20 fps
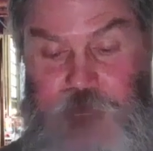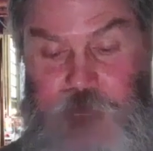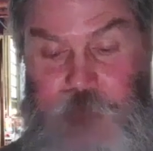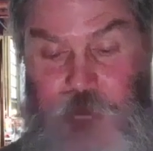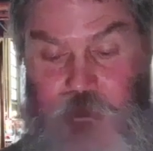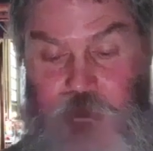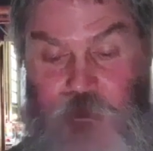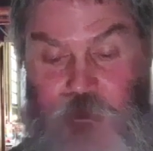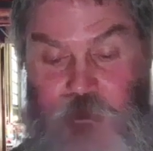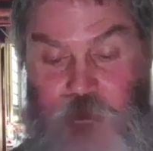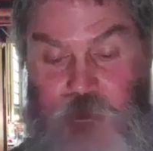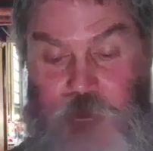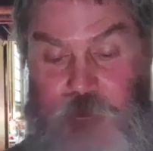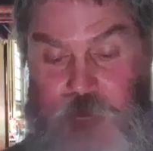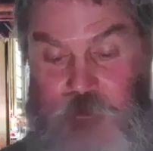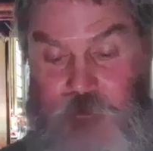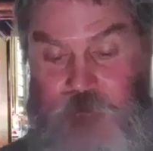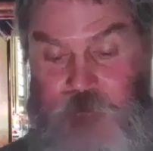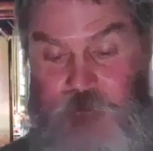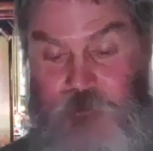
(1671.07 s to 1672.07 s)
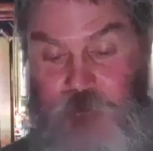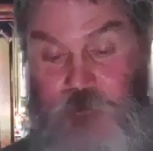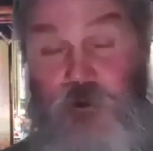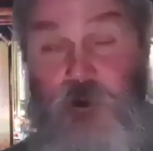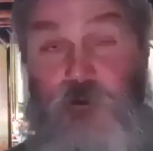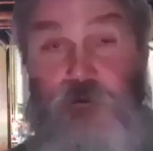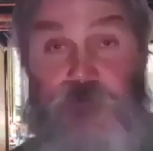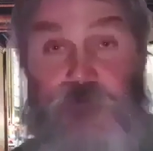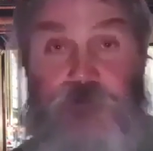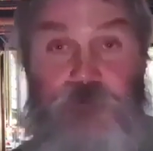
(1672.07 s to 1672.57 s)
because he was
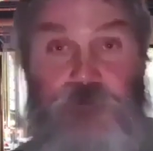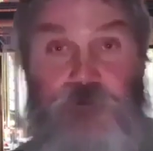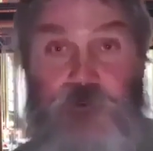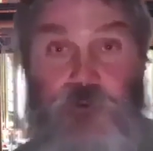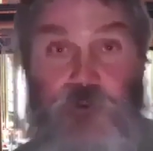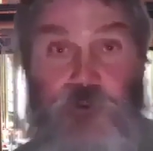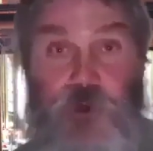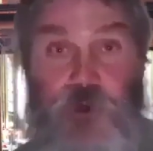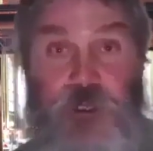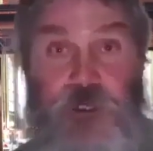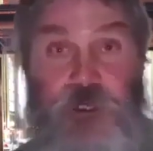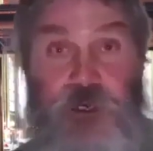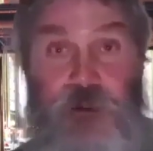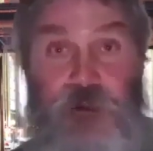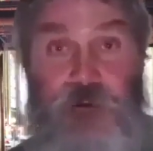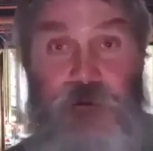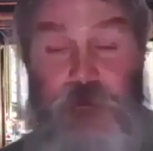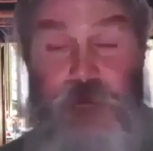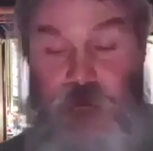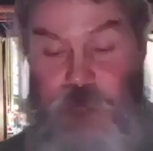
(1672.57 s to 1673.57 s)
born, quote,